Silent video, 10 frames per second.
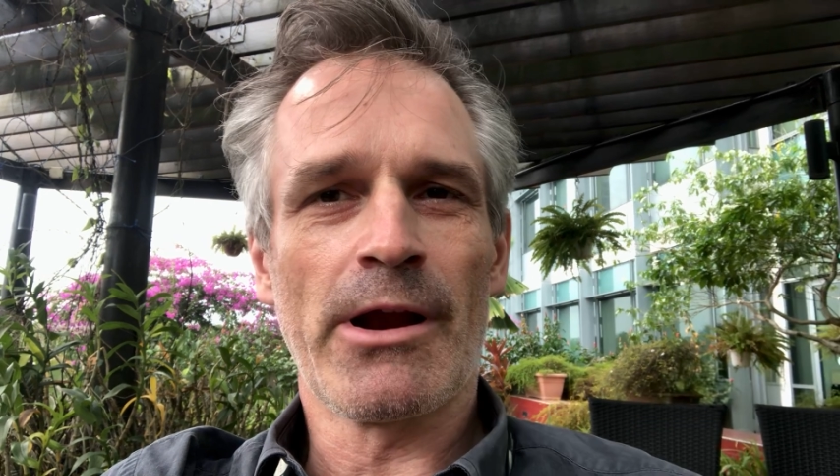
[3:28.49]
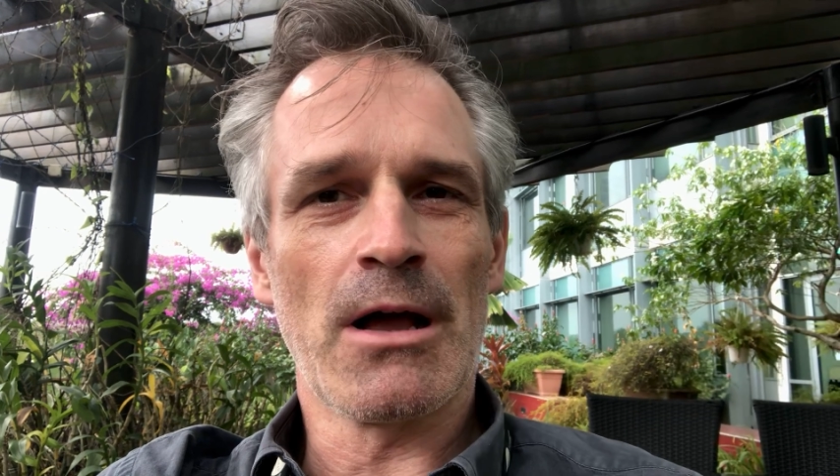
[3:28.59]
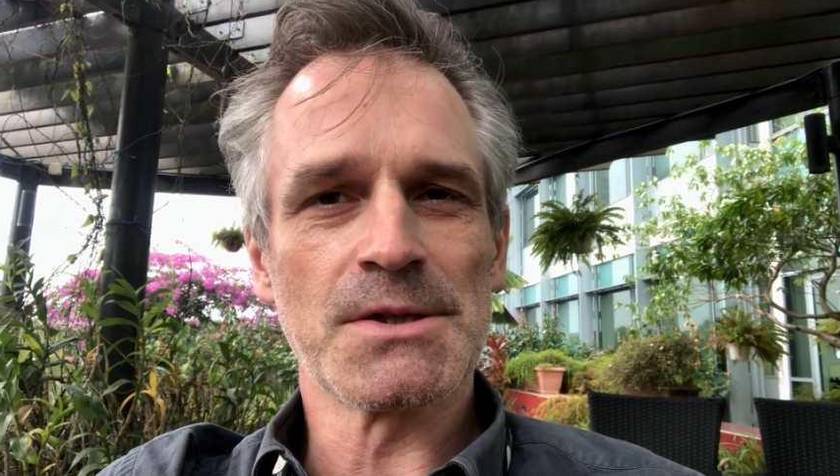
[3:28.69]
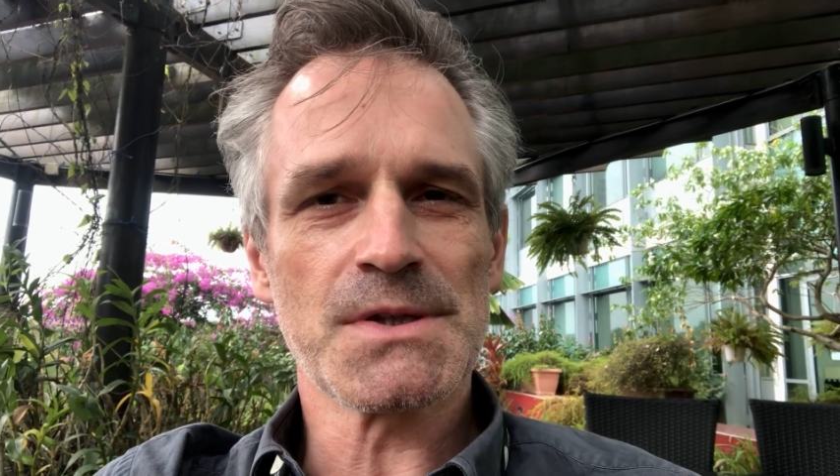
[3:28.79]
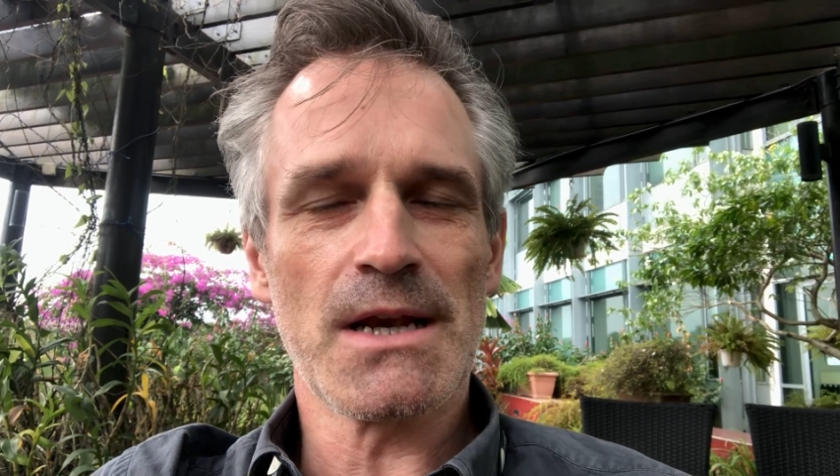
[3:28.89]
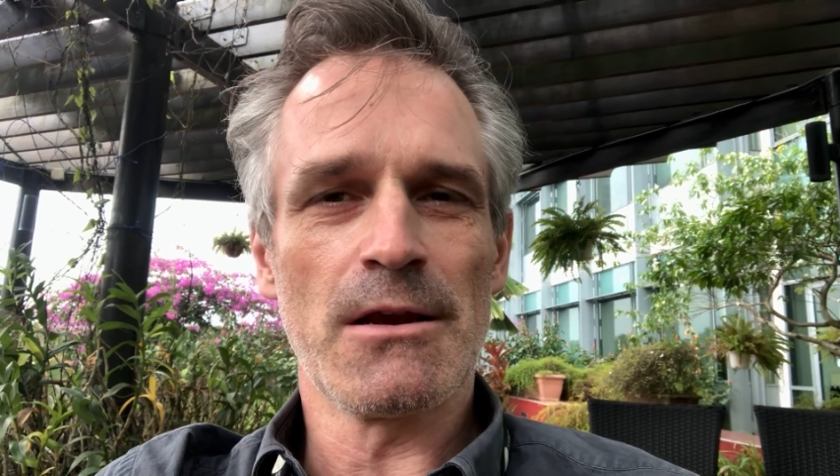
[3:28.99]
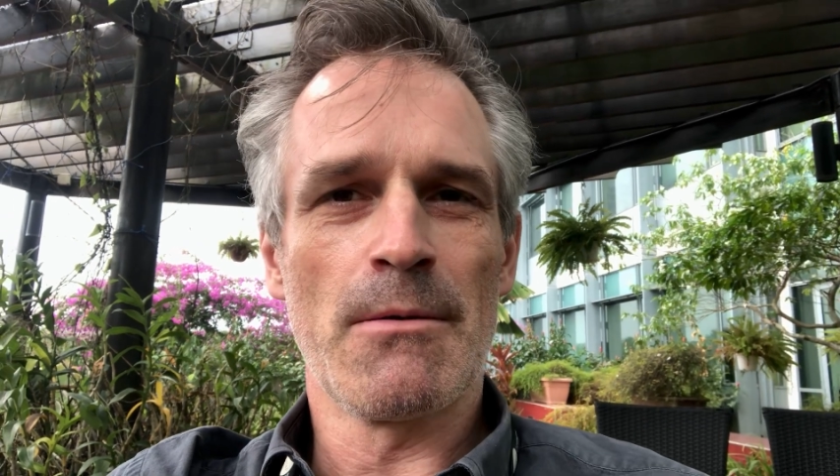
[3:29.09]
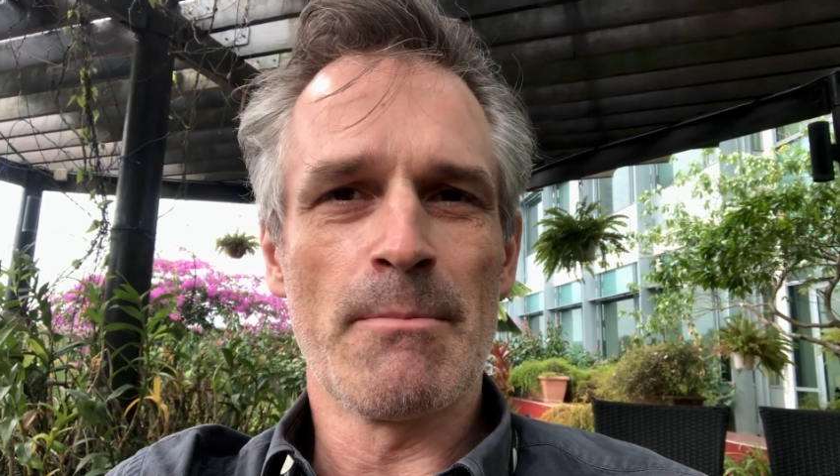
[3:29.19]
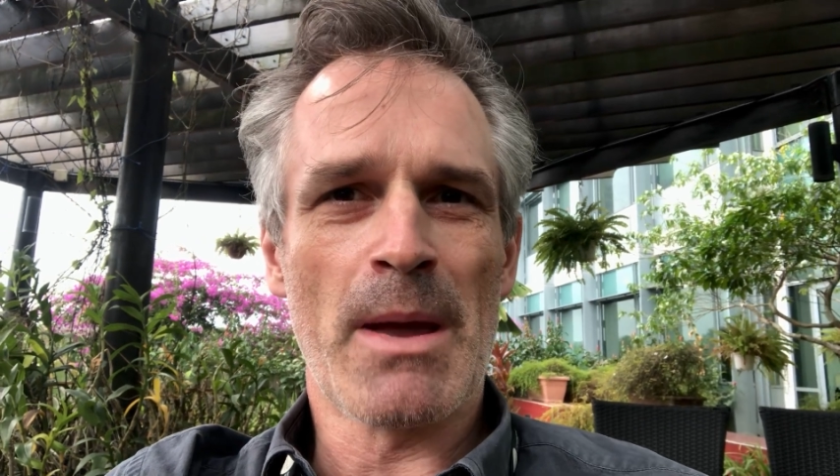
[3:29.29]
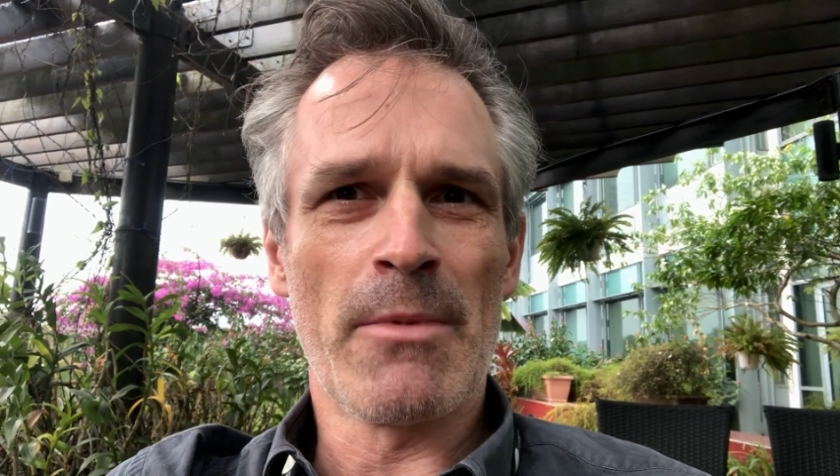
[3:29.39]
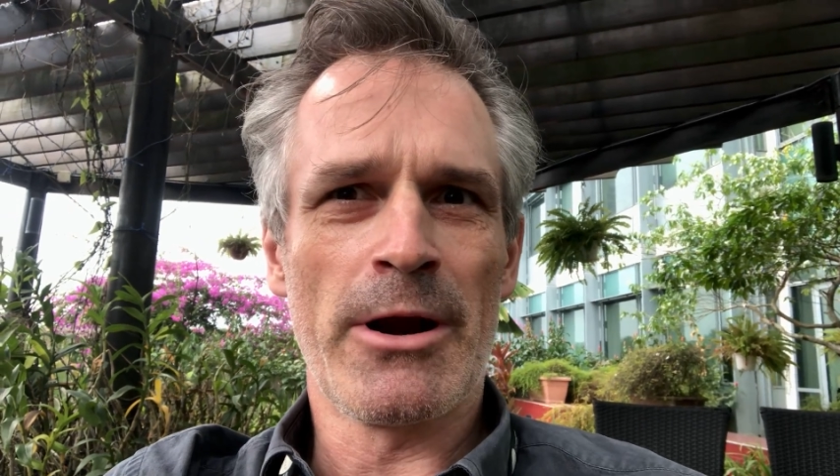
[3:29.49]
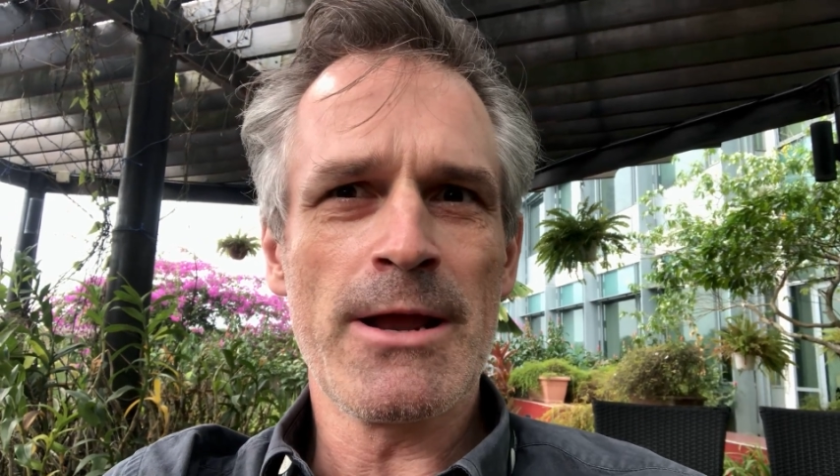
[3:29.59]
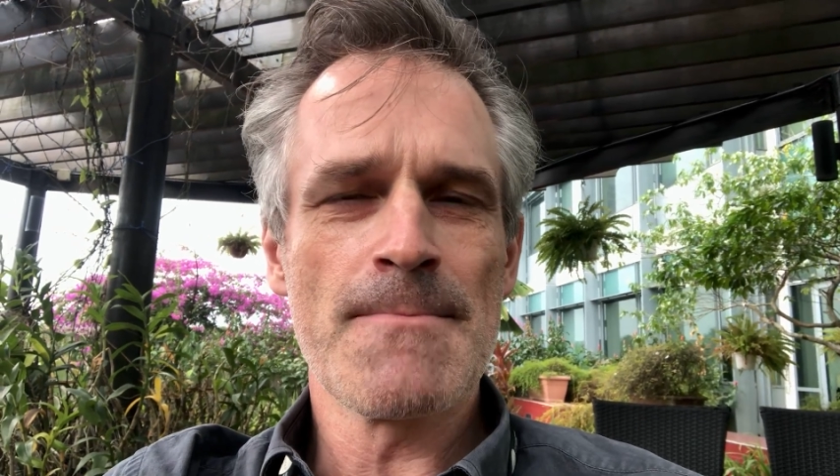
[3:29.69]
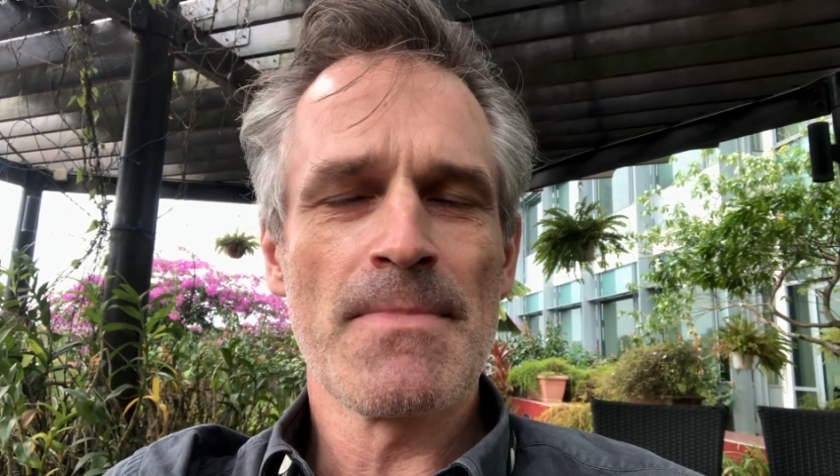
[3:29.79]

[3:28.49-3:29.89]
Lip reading: and our cellular memory.